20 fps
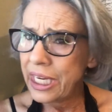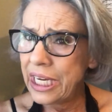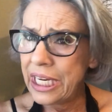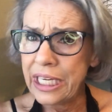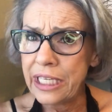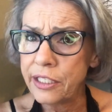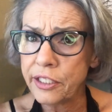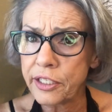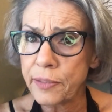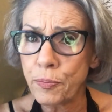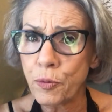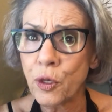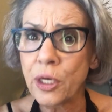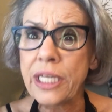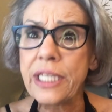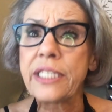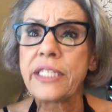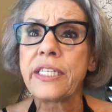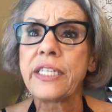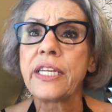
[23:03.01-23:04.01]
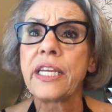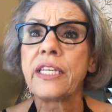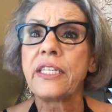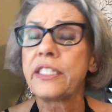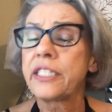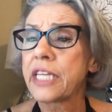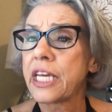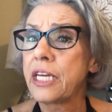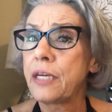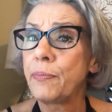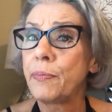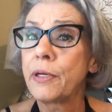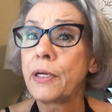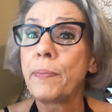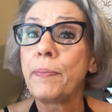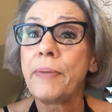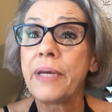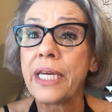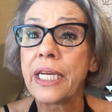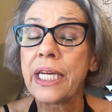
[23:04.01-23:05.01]
easy breezy, doesn't take but a
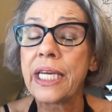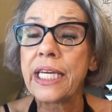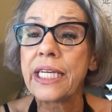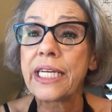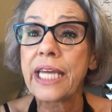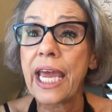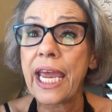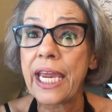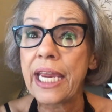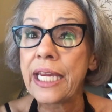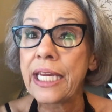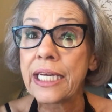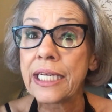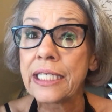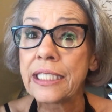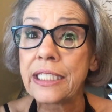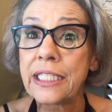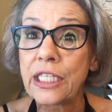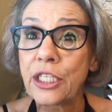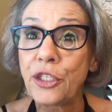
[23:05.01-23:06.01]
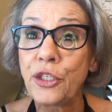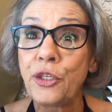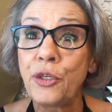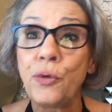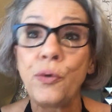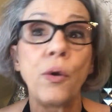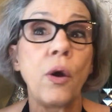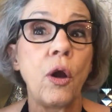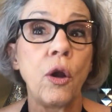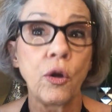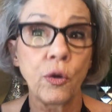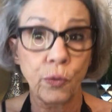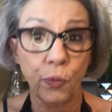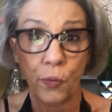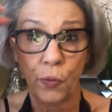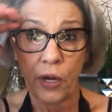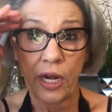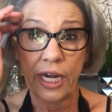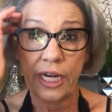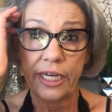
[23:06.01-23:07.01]
minute, and you are
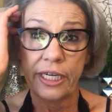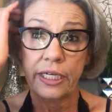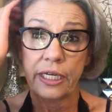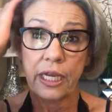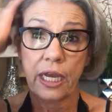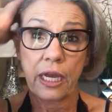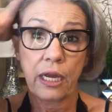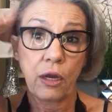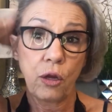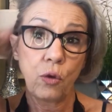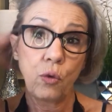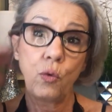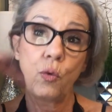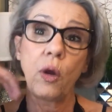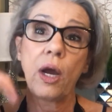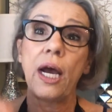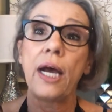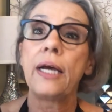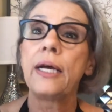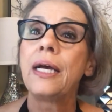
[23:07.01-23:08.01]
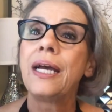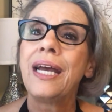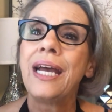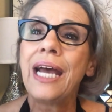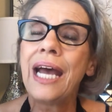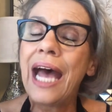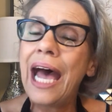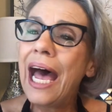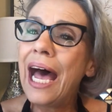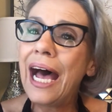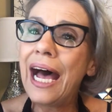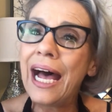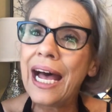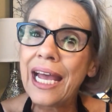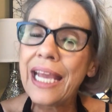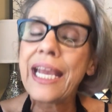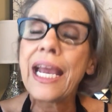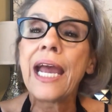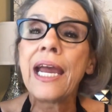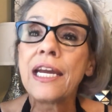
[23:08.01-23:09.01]
ready to go.
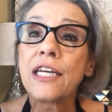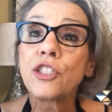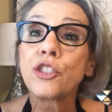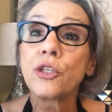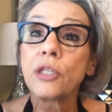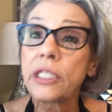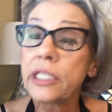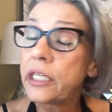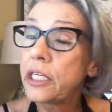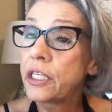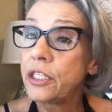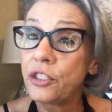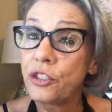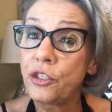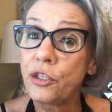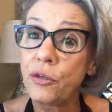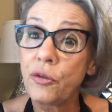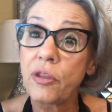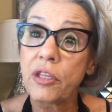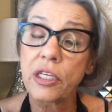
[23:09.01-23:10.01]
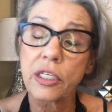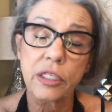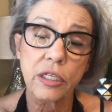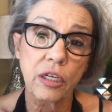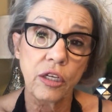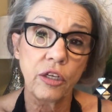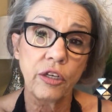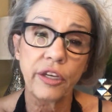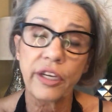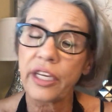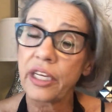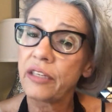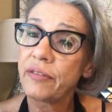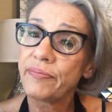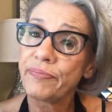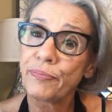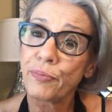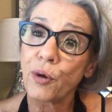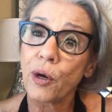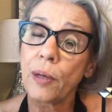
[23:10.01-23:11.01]
I actually can do this look
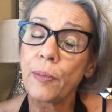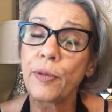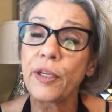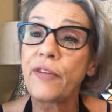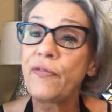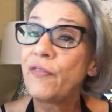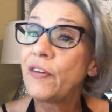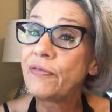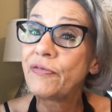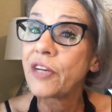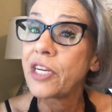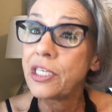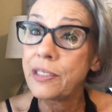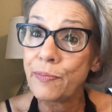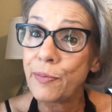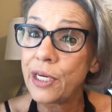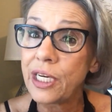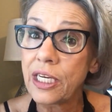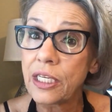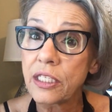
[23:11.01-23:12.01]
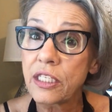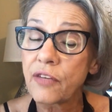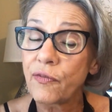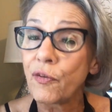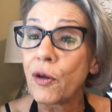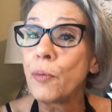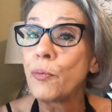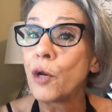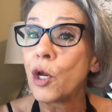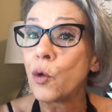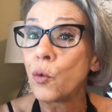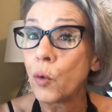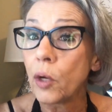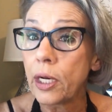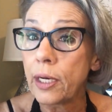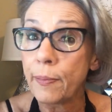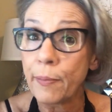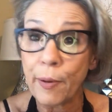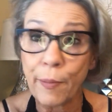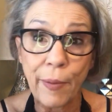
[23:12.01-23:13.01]
in probably 15 minutes if I'm not
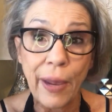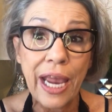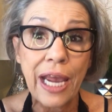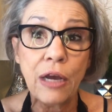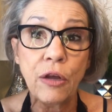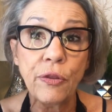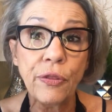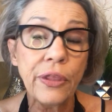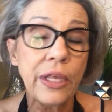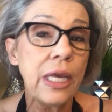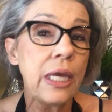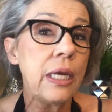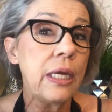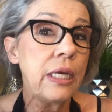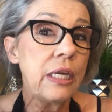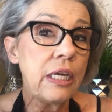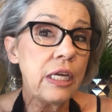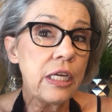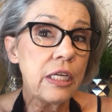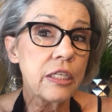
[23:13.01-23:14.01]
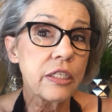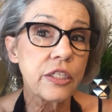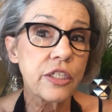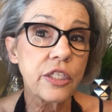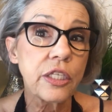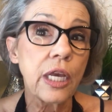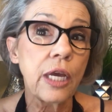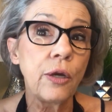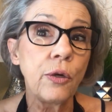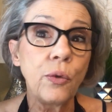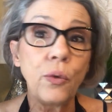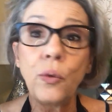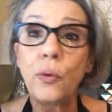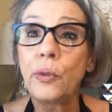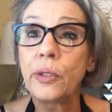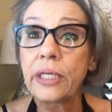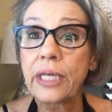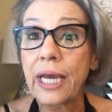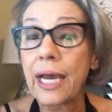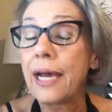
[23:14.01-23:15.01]
running my mouth.
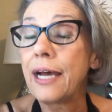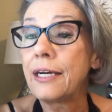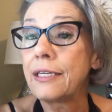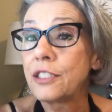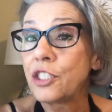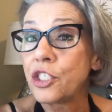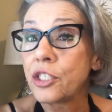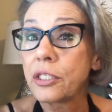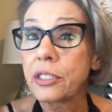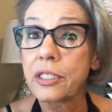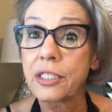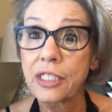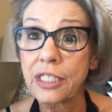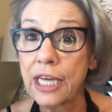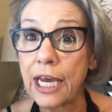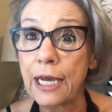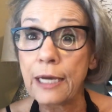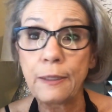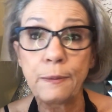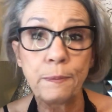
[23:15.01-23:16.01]
So yeah, just